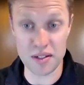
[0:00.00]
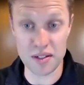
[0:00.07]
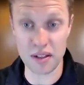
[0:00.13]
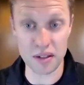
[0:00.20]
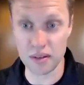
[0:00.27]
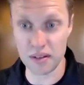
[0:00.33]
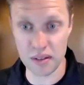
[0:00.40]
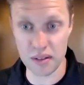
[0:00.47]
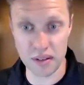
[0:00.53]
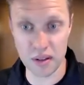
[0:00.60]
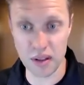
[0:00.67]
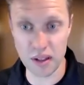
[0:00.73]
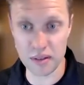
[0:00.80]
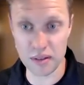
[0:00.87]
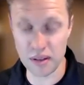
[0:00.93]
and they're they're
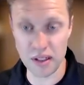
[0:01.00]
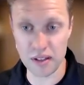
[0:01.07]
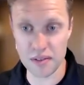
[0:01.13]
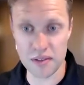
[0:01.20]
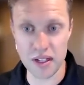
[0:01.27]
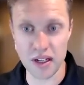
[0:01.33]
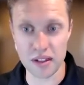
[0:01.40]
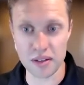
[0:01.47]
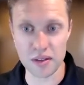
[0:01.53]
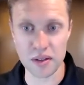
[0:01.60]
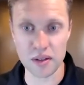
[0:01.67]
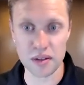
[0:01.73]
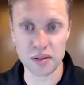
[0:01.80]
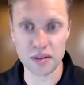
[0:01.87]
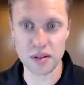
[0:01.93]
out, they're out of stock.
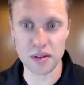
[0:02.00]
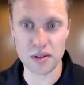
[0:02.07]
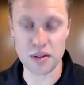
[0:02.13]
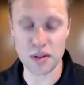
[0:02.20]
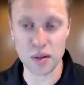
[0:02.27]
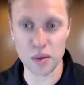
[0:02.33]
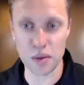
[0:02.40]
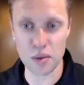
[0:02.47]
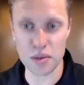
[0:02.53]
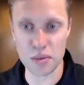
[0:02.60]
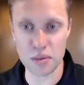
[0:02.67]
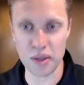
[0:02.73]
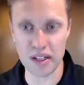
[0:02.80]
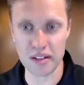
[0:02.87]
There there's no supply